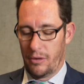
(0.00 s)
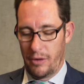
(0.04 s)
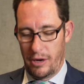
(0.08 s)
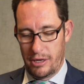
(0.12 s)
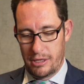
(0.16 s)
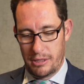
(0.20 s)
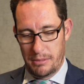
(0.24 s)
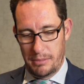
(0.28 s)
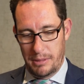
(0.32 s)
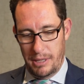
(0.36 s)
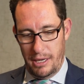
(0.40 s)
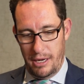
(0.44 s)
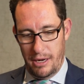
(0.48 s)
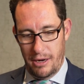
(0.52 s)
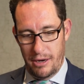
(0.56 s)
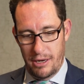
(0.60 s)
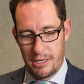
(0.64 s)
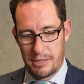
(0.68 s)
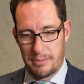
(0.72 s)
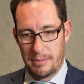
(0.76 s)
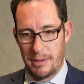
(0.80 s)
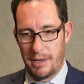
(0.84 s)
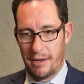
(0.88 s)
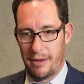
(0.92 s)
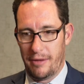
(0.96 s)
Great to be here.
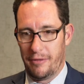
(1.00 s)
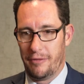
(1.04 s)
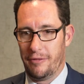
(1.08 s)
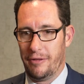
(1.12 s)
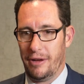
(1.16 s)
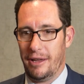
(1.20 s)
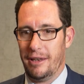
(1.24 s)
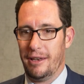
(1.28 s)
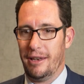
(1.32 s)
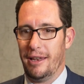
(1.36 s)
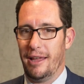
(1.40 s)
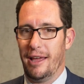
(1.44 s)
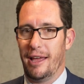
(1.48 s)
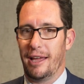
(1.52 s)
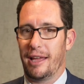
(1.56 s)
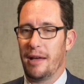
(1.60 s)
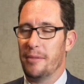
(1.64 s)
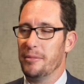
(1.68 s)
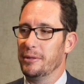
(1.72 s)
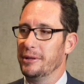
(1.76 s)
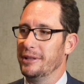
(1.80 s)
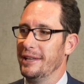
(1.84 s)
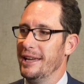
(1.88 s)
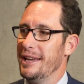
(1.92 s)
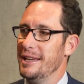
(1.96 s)
It's been a fun uh,
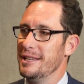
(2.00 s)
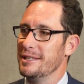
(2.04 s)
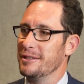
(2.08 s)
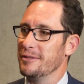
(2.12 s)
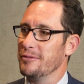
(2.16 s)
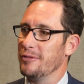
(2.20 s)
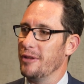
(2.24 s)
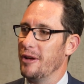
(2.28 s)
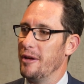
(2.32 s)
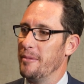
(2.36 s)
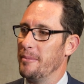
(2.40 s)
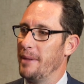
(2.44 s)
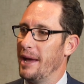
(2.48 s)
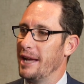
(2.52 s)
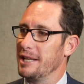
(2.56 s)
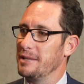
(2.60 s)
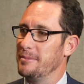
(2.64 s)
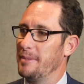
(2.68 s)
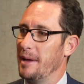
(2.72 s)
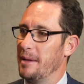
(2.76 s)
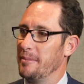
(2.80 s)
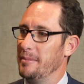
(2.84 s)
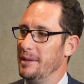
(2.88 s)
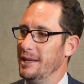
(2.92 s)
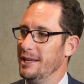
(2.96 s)
couple of days of uh,
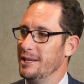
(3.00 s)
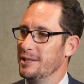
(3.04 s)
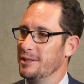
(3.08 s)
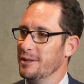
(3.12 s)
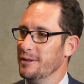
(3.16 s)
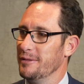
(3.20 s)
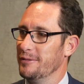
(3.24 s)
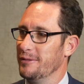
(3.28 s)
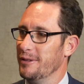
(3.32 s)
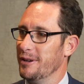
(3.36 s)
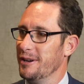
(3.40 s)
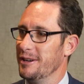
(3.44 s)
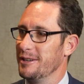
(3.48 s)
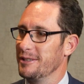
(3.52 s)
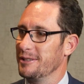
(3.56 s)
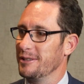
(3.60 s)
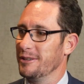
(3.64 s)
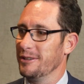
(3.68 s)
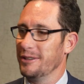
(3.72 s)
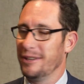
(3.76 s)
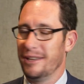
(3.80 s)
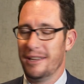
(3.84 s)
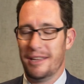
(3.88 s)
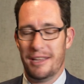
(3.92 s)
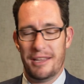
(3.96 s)
back-to-back meetings so far,
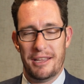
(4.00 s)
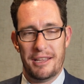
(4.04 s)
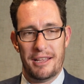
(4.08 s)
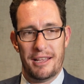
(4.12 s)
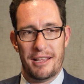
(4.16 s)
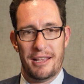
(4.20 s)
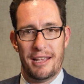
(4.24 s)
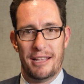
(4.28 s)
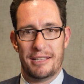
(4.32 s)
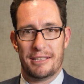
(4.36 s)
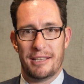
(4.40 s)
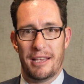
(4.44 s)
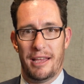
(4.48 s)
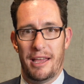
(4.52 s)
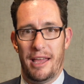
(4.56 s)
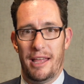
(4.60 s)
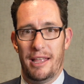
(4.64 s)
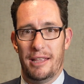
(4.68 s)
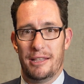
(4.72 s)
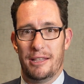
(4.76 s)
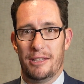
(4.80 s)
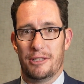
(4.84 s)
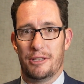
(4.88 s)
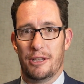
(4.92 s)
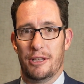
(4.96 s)
so good. It's,
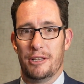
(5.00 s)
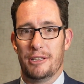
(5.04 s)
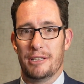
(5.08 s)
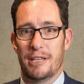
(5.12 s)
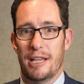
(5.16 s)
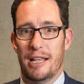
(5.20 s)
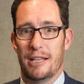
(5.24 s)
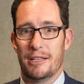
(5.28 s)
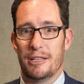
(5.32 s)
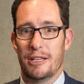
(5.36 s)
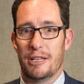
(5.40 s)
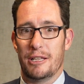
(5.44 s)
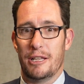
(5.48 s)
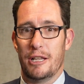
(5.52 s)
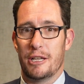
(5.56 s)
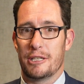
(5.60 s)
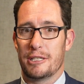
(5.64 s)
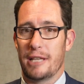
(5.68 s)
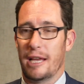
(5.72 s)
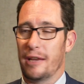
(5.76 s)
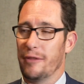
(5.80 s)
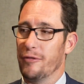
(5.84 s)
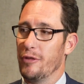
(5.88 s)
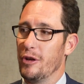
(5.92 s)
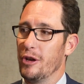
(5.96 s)
uh, it turns out it
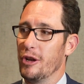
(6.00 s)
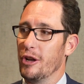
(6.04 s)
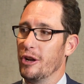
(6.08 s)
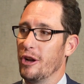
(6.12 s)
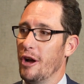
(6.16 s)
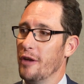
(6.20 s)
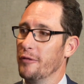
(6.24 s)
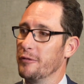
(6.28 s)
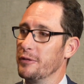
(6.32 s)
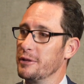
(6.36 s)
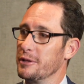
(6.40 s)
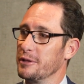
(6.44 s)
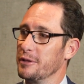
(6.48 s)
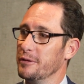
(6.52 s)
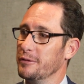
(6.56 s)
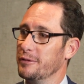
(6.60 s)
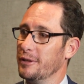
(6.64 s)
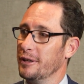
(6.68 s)
looks like a very good conference so